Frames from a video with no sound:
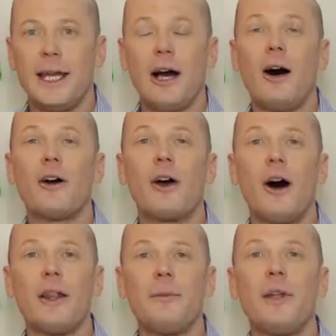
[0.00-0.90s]
Now, I'll
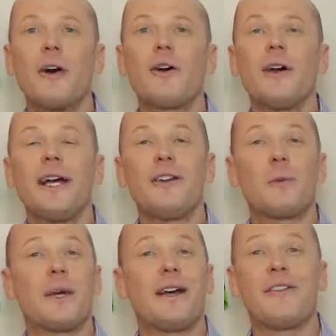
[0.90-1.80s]
call them knuckleheads
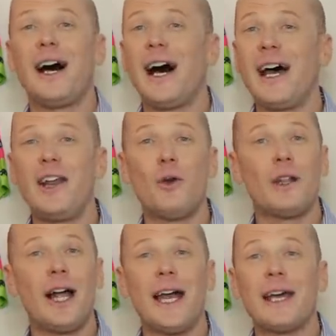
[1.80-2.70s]
because I don't
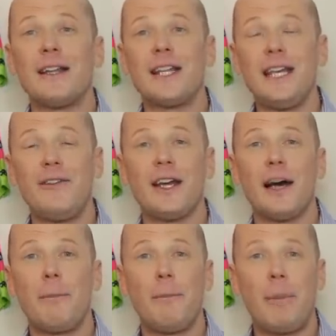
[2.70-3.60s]
like leaving
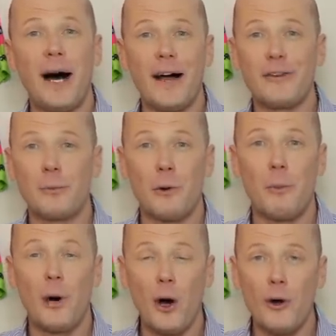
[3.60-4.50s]
a possible
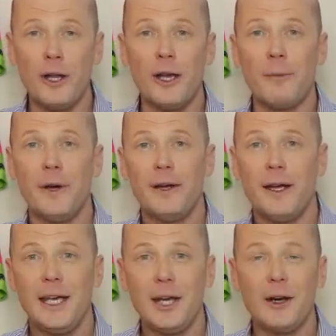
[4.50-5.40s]
podium
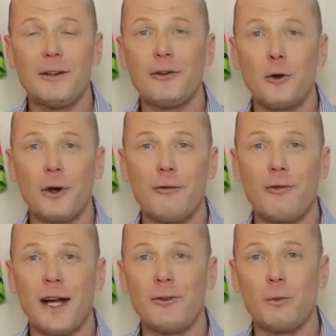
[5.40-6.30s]
here at the Tour de
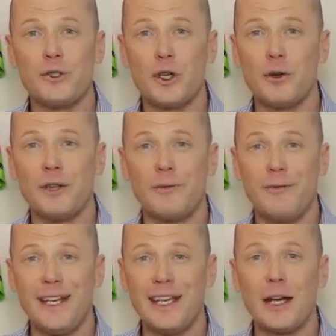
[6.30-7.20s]
France with Jonas
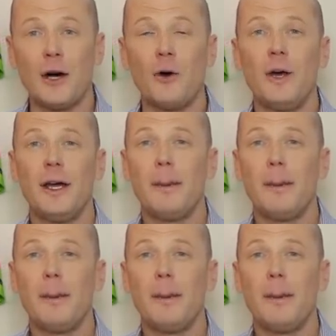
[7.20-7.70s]
Vingegaard